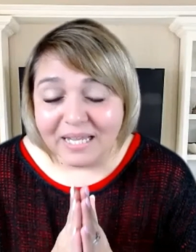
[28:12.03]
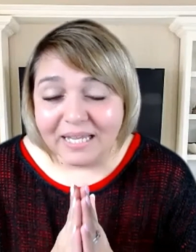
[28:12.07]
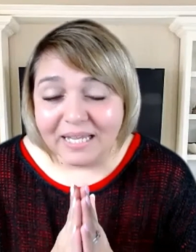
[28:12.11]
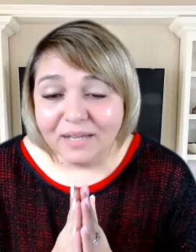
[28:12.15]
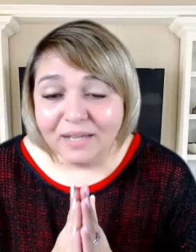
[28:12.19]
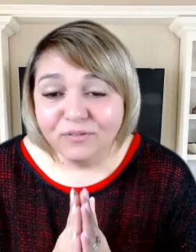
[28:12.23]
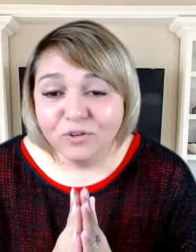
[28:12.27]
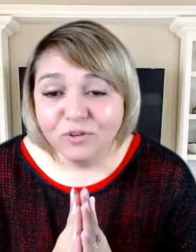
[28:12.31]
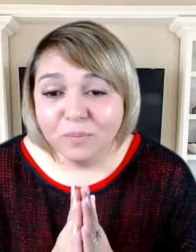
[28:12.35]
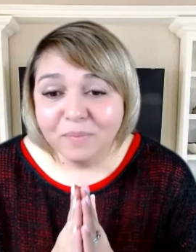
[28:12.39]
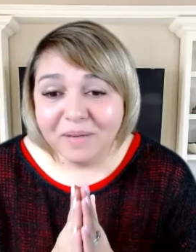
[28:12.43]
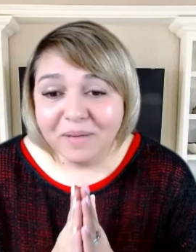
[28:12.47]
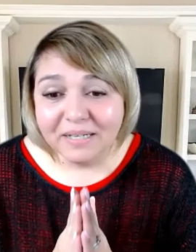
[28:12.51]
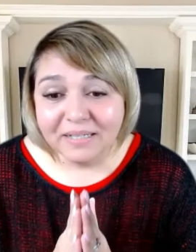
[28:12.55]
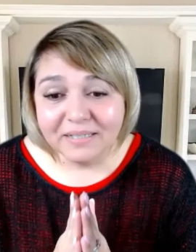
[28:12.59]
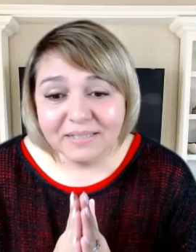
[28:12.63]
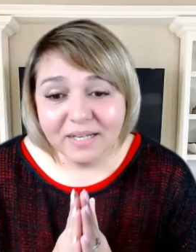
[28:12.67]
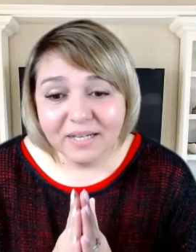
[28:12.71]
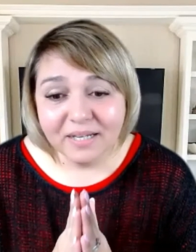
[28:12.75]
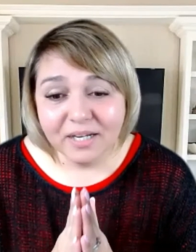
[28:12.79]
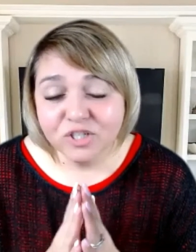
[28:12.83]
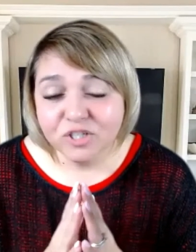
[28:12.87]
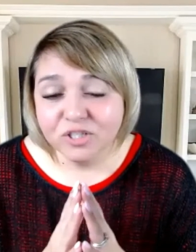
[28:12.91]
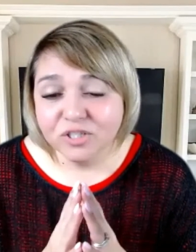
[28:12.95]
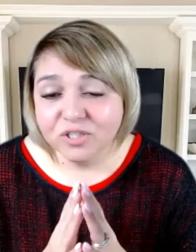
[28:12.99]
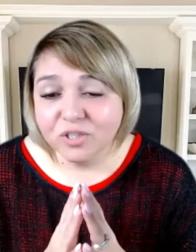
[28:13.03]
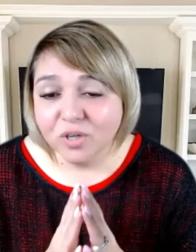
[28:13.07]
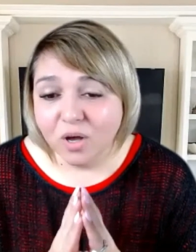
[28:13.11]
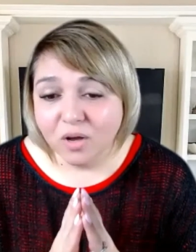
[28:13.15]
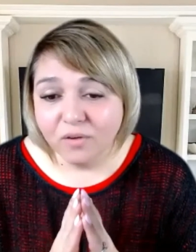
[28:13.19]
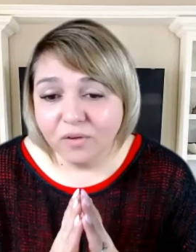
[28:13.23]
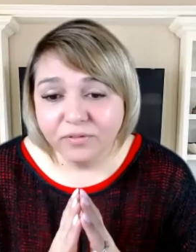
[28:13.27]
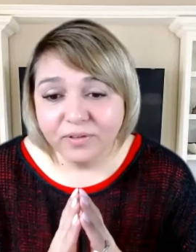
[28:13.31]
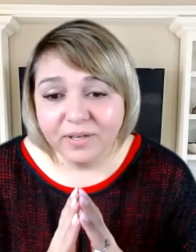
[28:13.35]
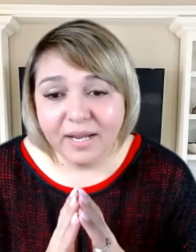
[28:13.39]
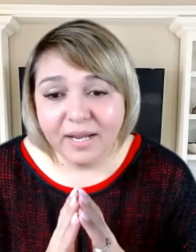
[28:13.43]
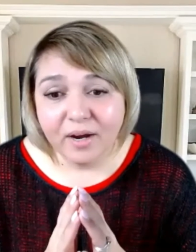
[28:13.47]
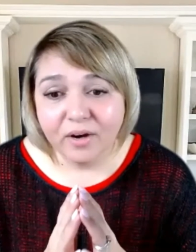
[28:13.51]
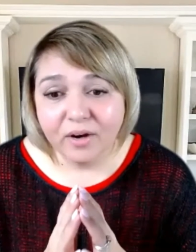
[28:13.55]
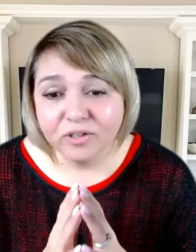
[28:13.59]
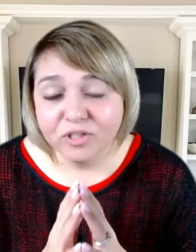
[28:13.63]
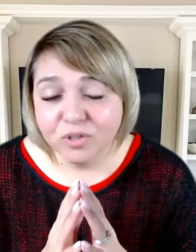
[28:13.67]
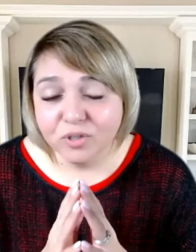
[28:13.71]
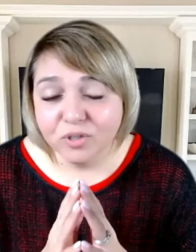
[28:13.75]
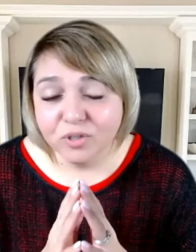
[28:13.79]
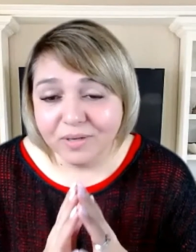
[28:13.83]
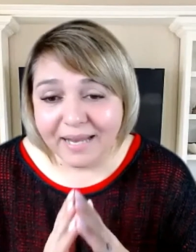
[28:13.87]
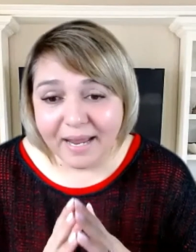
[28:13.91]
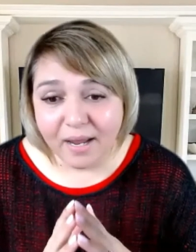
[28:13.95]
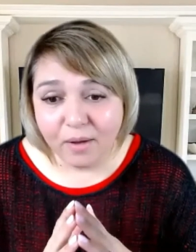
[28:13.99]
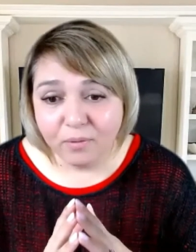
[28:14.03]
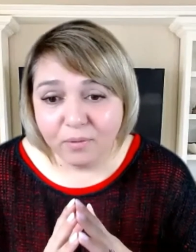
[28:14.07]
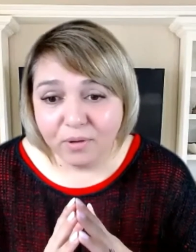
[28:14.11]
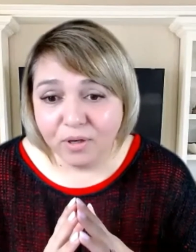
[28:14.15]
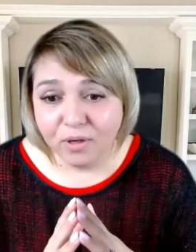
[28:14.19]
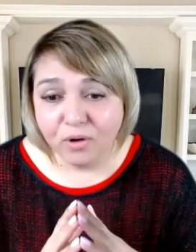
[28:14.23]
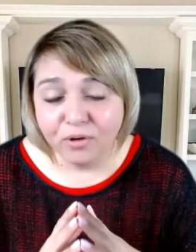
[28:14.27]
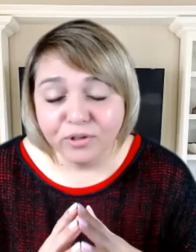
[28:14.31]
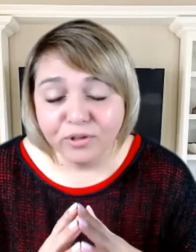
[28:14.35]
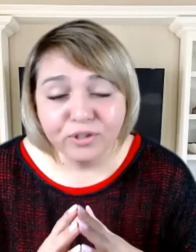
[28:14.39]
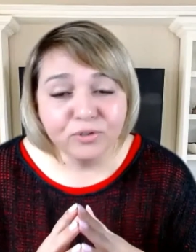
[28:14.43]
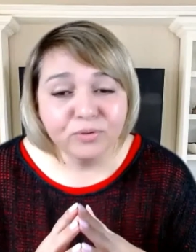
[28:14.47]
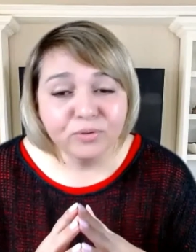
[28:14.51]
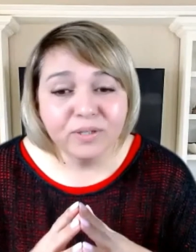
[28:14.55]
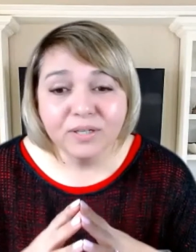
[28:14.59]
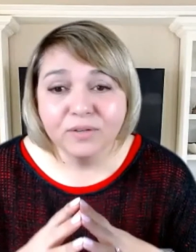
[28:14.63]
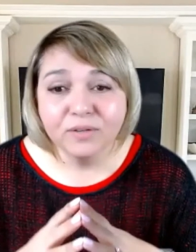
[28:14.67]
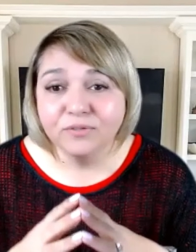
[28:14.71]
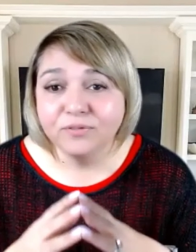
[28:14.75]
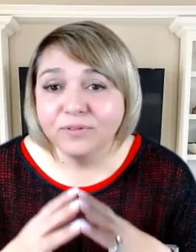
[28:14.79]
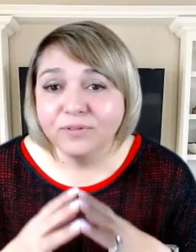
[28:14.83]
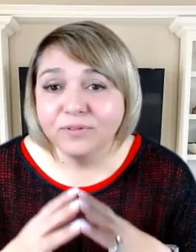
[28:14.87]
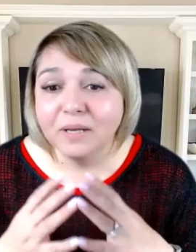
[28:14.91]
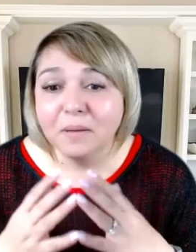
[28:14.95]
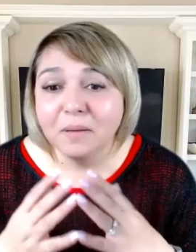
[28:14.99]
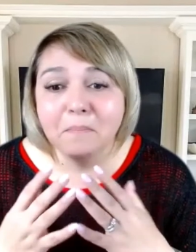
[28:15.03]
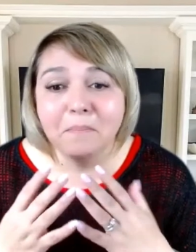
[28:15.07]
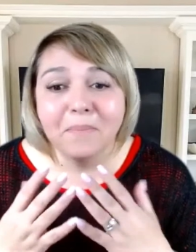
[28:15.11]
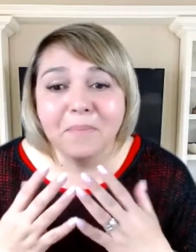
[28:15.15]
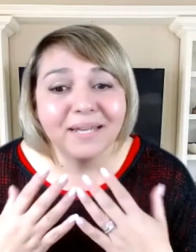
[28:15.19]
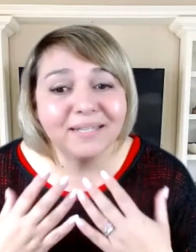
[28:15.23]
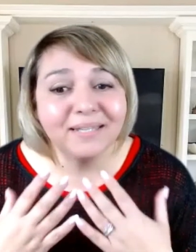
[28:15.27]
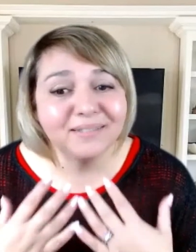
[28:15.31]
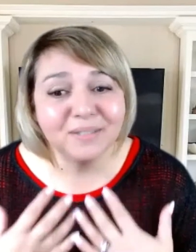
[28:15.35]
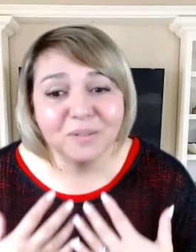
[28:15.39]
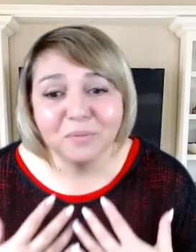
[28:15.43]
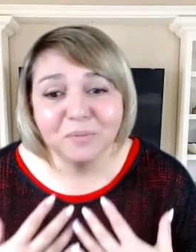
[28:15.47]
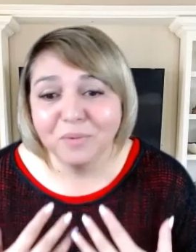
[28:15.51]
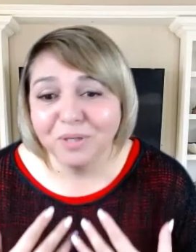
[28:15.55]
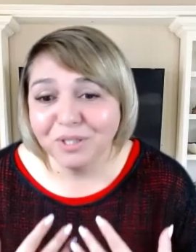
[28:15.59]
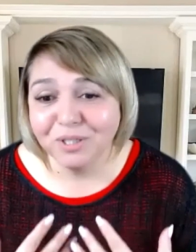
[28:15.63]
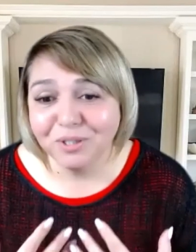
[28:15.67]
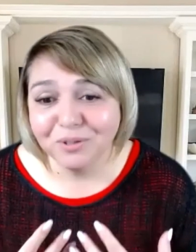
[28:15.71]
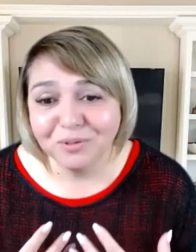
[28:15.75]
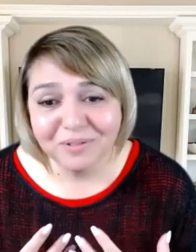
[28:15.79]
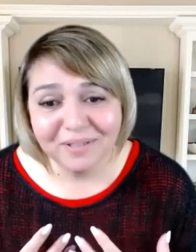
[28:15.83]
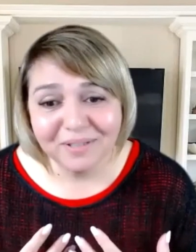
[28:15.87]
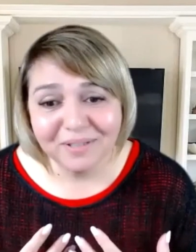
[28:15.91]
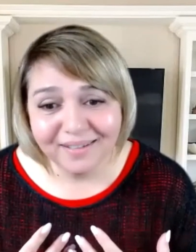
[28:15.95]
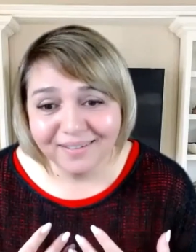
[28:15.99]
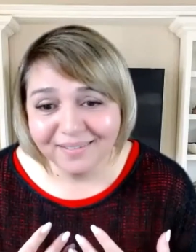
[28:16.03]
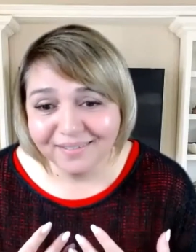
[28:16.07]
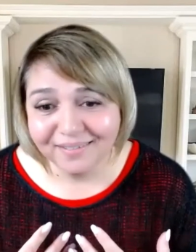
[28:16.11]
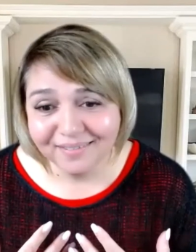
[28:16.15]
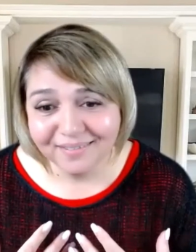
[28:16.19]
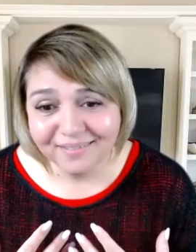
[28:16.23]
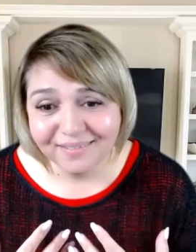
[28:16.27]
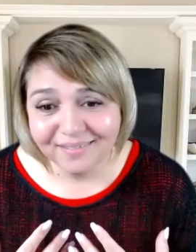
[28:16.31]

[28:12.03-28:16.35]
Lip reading: If your meditation's half an hour to an hour long, you're going to feel amazing when you're done.